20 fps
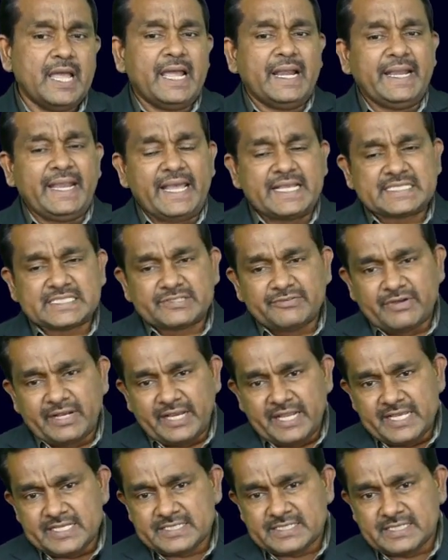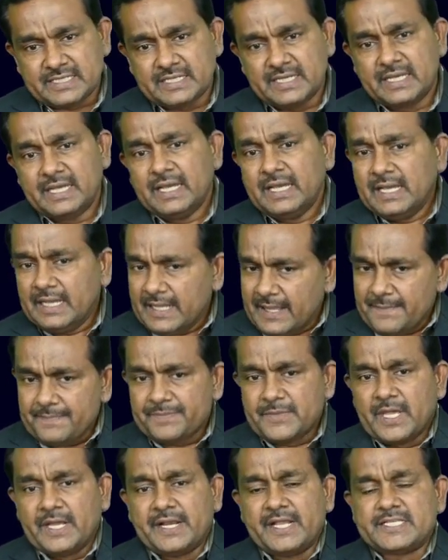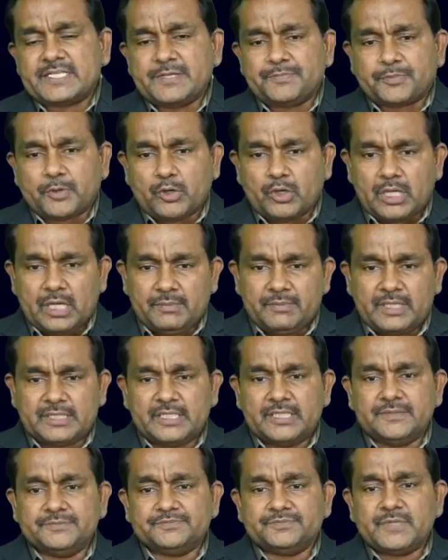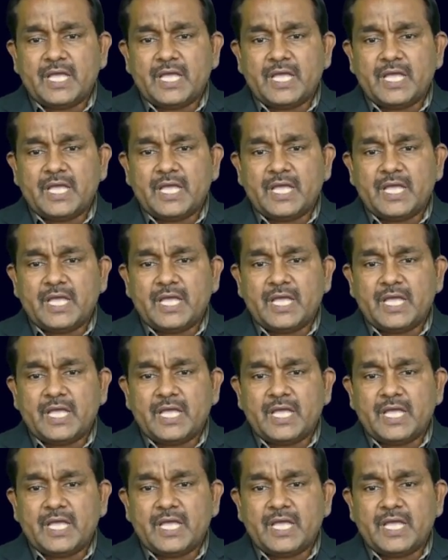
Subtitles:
next one is reciprocal method.